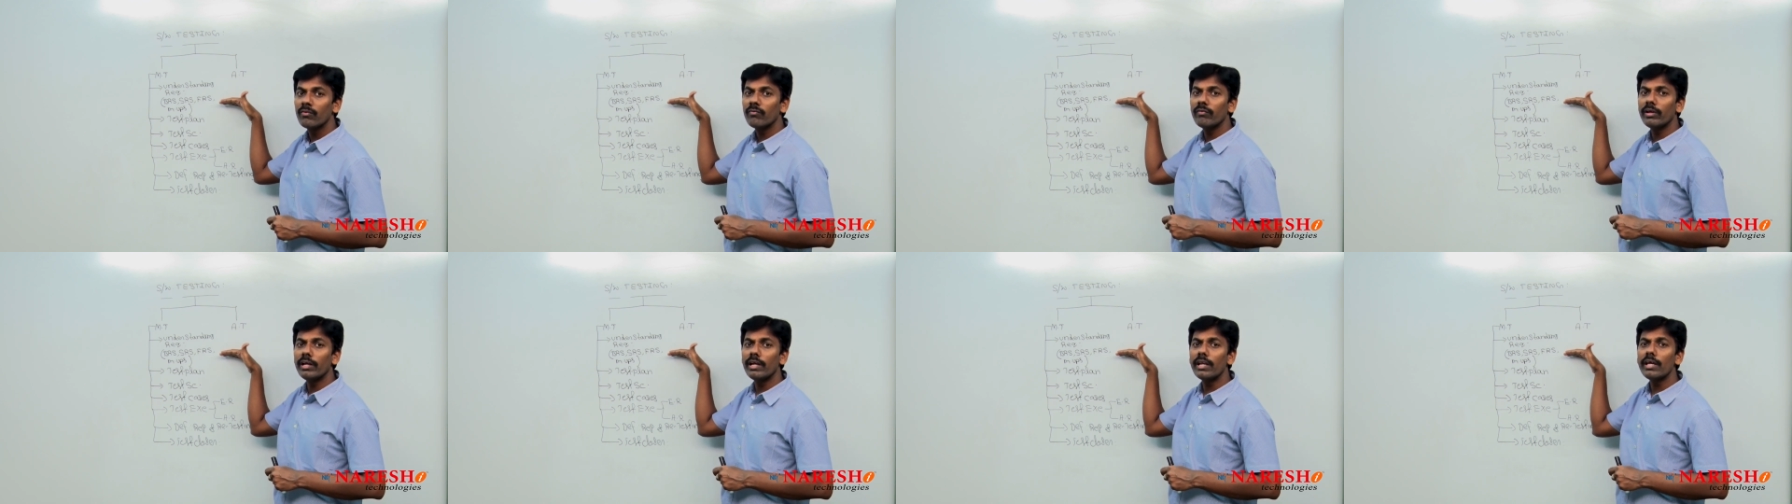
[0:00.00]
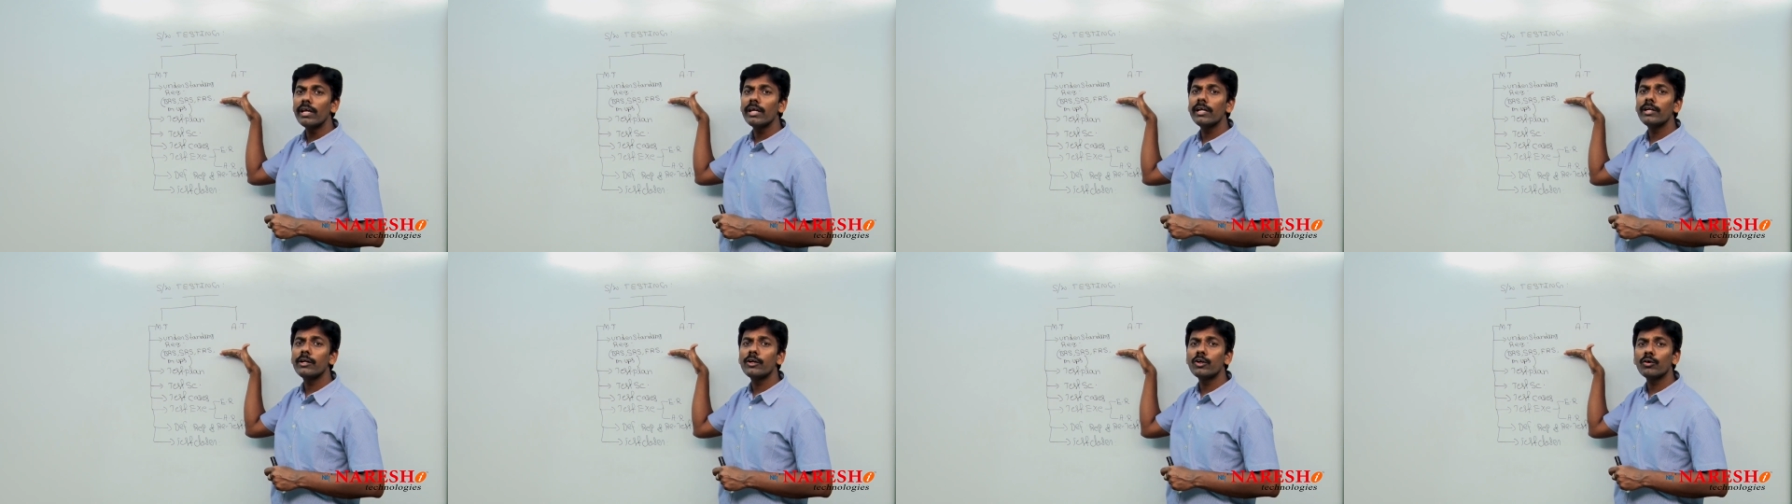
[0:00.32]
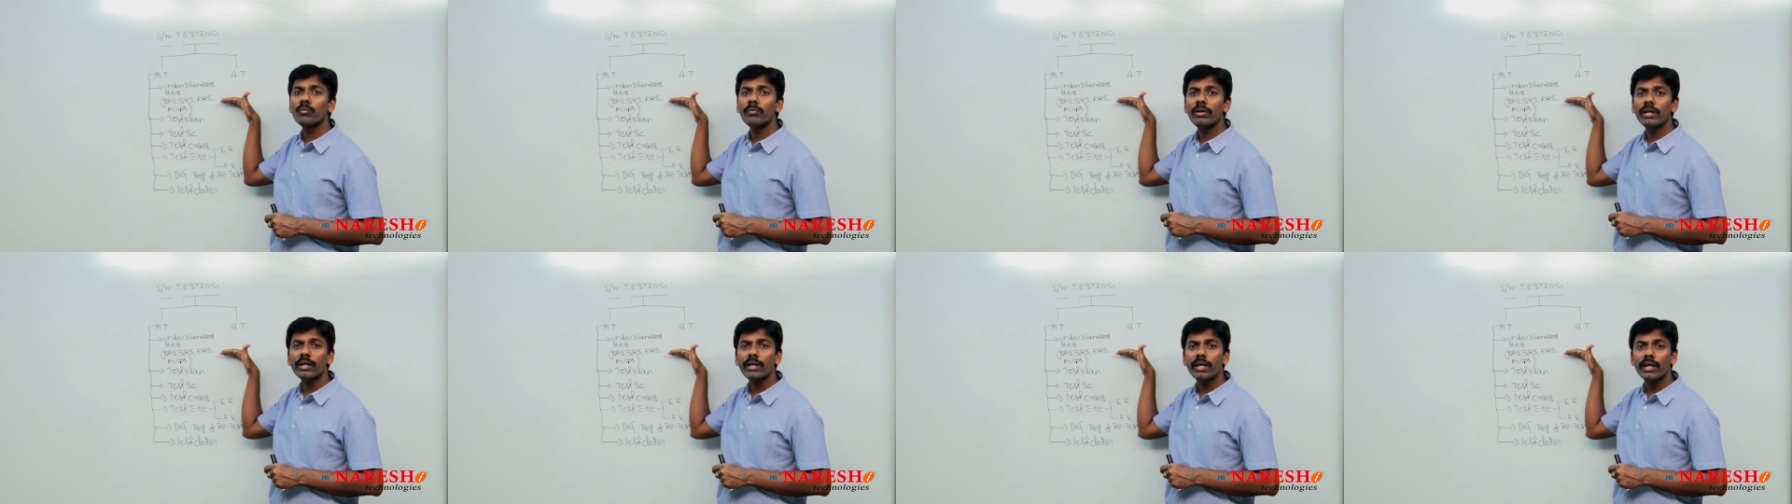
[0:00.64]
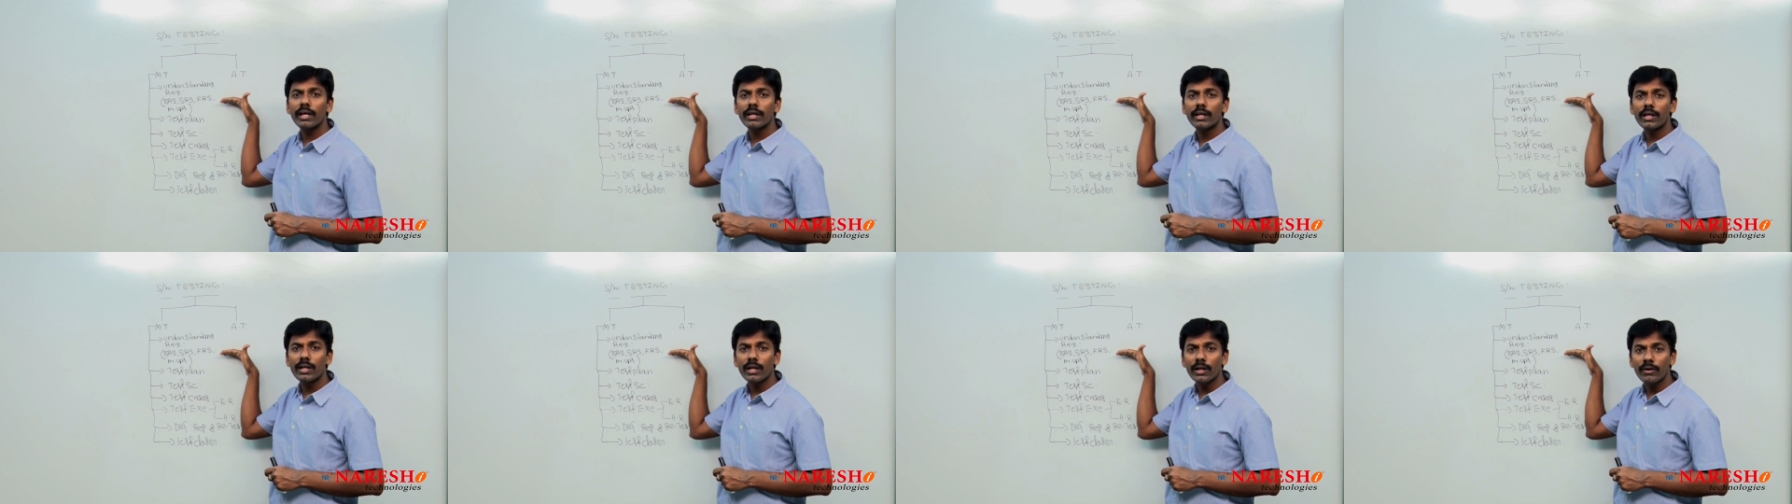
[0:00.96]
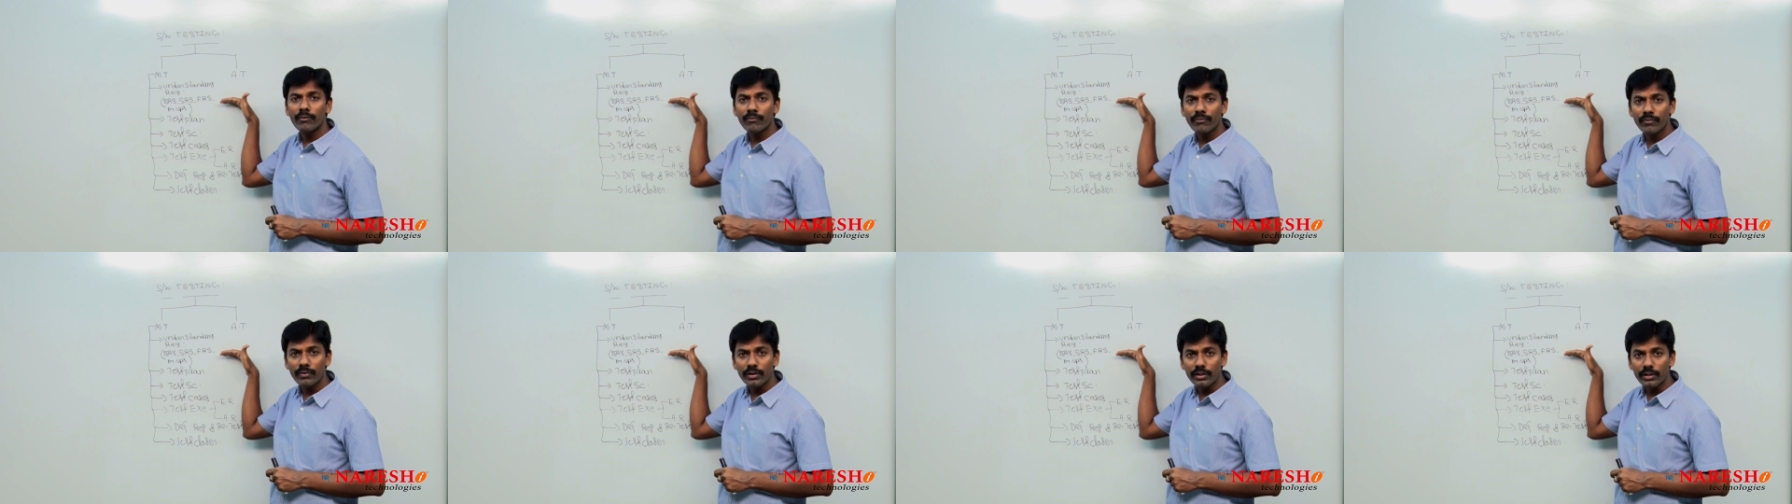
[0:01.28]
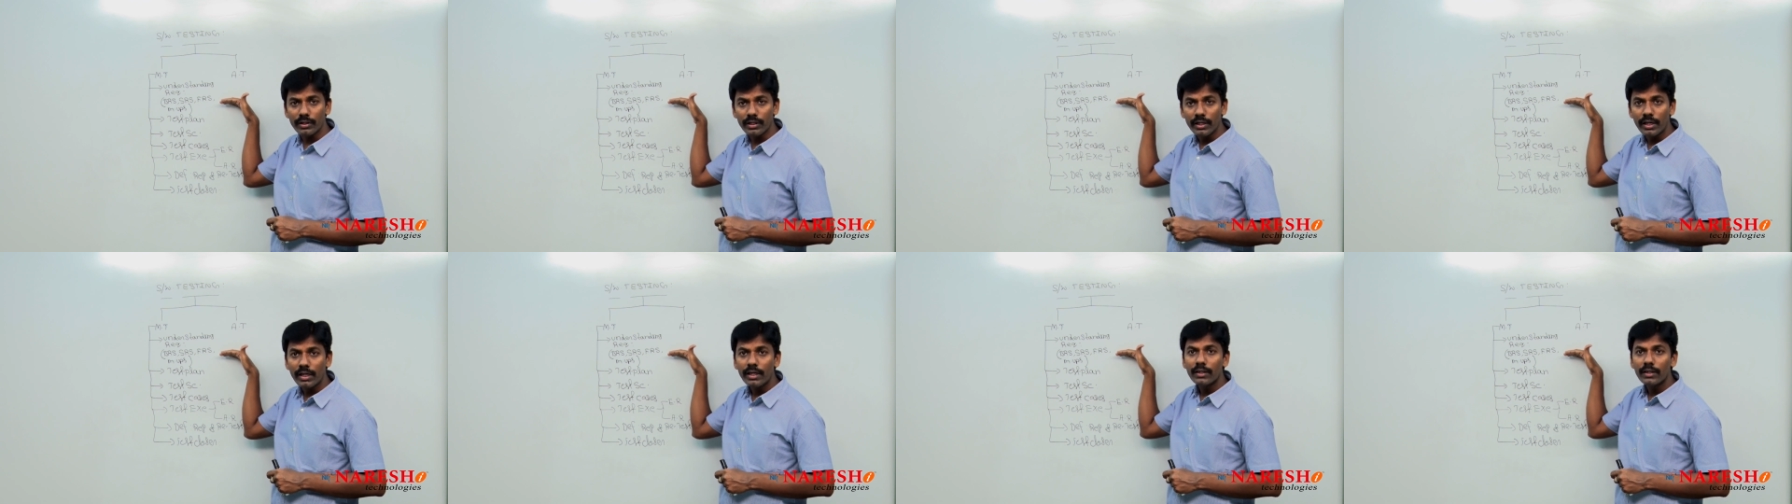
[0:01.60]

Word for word: We need to be get refer